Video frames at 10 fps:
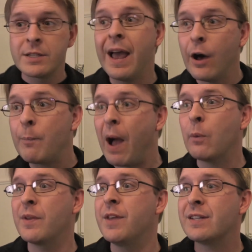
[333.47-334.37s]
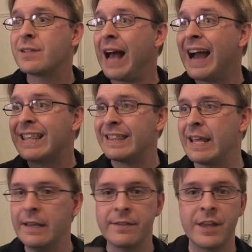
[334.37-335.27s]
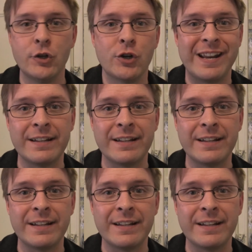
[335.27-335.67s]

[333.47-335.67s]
To help out with this, I think they should